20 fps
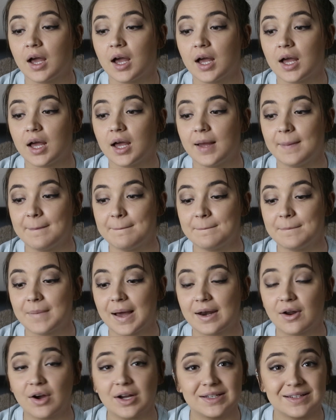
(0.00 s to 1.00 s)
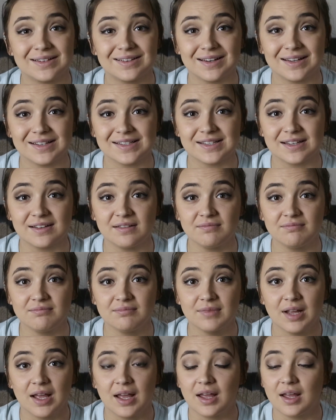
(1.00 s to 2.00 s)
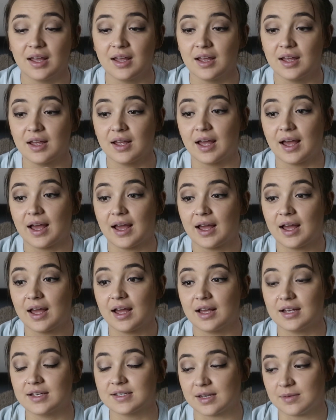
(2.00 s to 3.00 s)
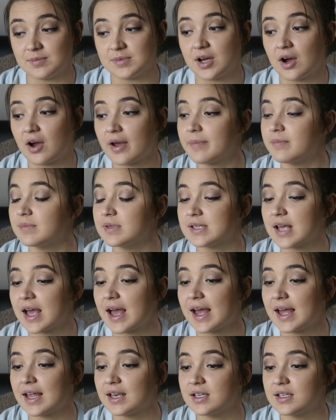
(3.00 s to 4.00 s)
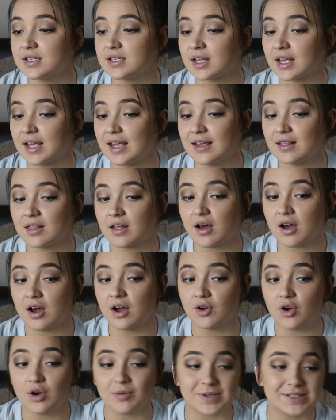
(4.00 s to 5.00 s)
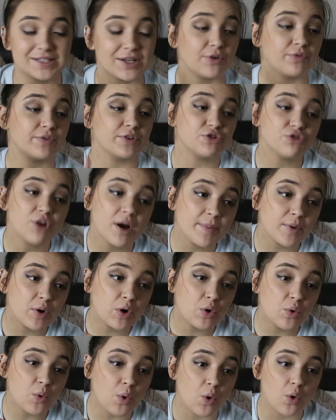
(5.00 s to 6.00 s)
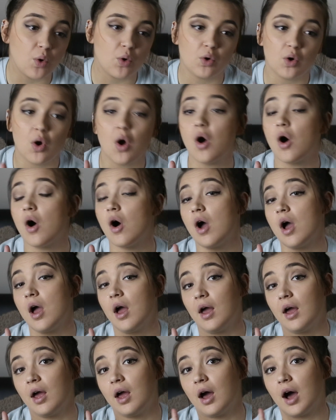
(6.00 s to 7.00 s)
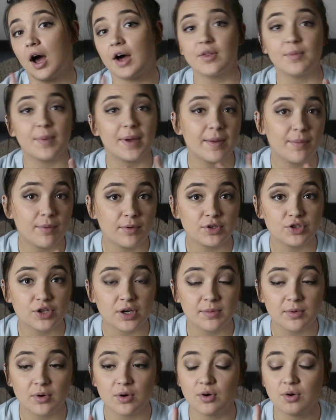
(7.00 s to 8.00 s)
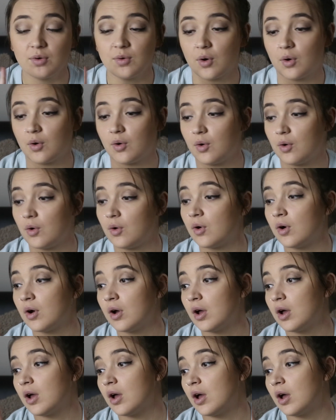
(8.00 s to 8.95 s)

And I didn't listen sometimes, and either got myself in trouble or got other people in trouble, or